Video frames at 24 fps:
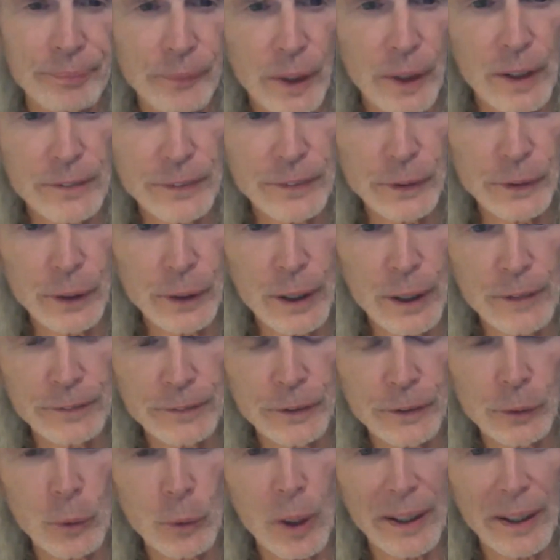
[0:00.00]
if
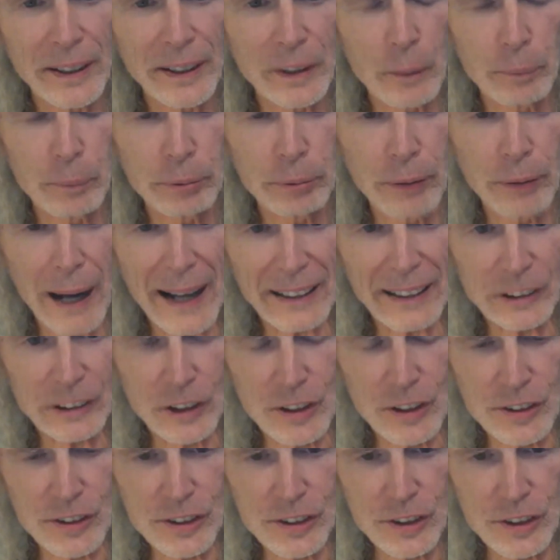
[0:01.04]
you're wanting to
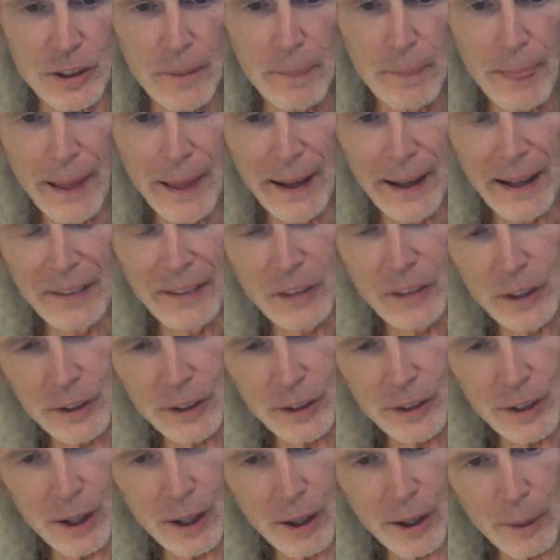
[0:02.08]
practice
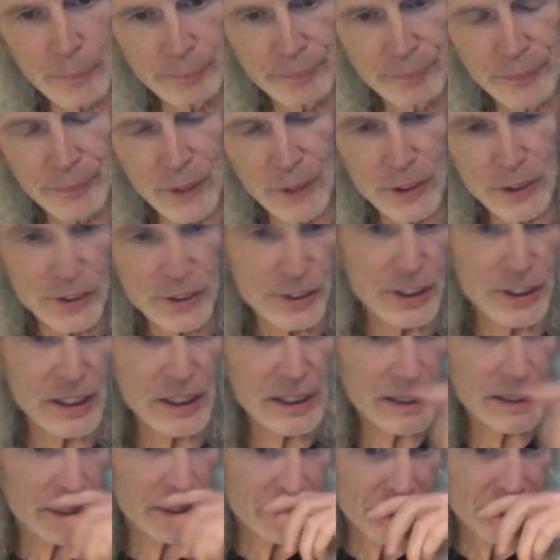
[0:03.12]
the
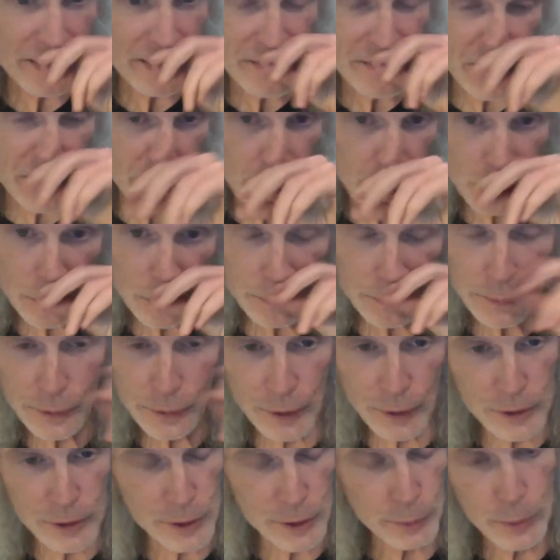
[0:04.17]
C diatonic chord
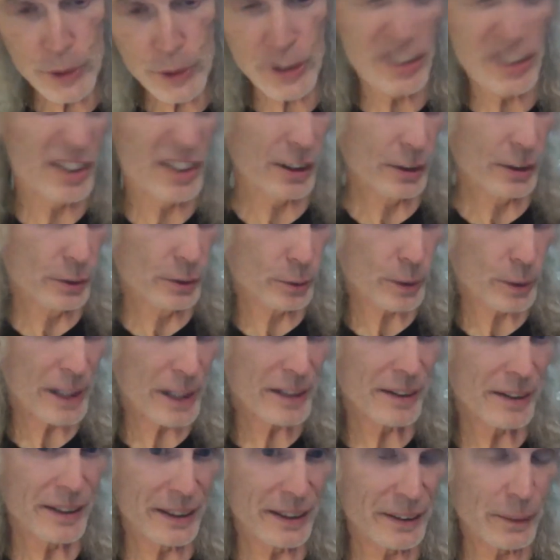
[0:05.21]
progression, which is a
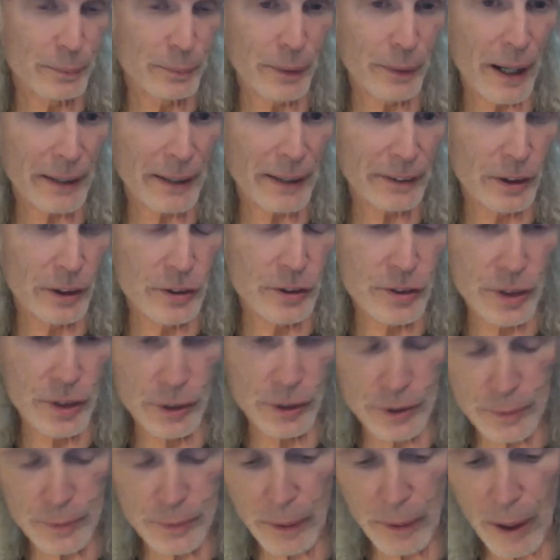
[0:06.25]
great thing to practice,
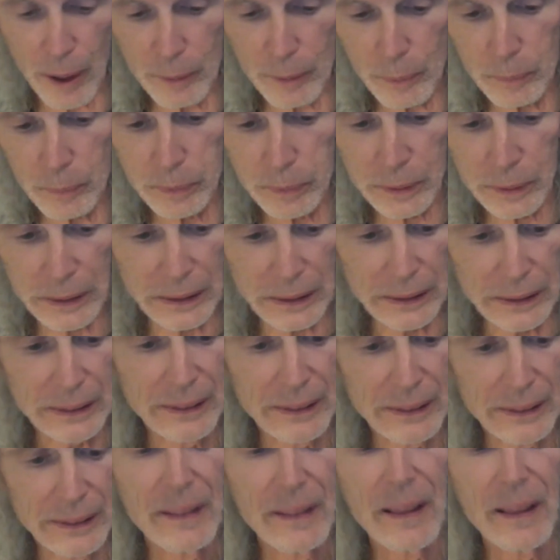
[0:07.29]
there's probably
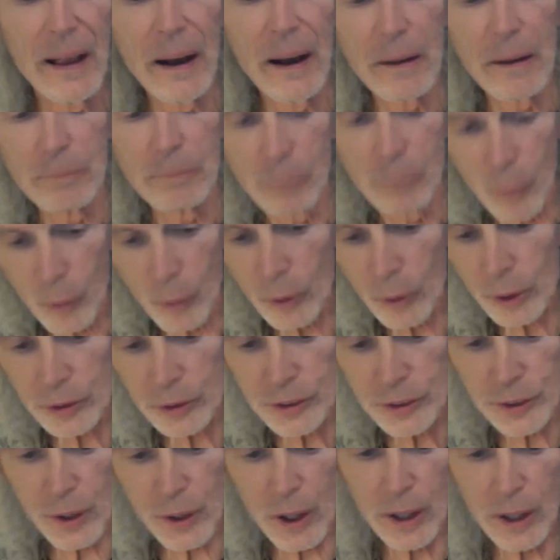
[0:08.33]
more
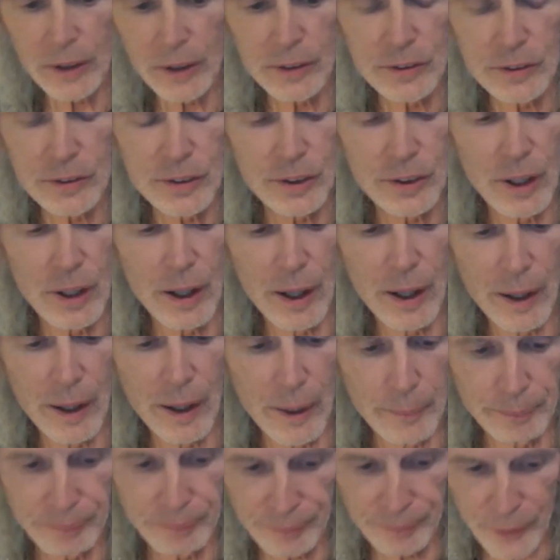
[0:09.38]
songs.
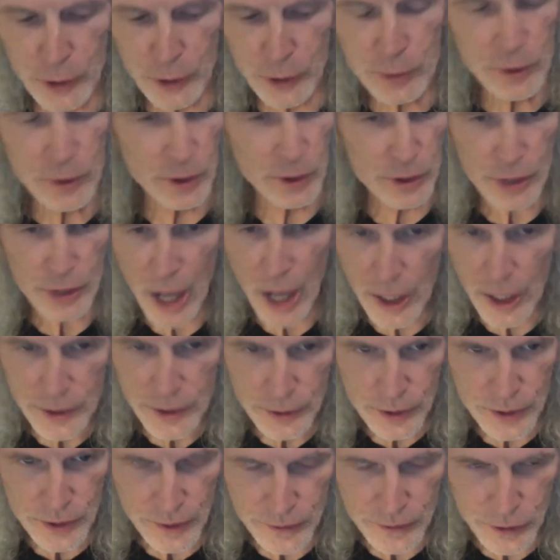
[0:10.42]
There's
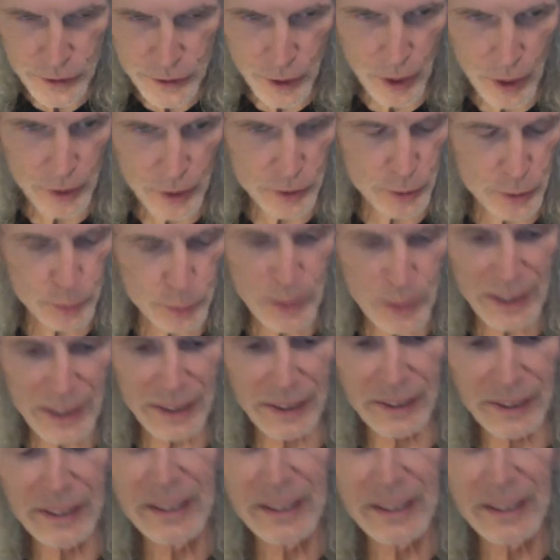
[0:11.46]
hundreds of songs written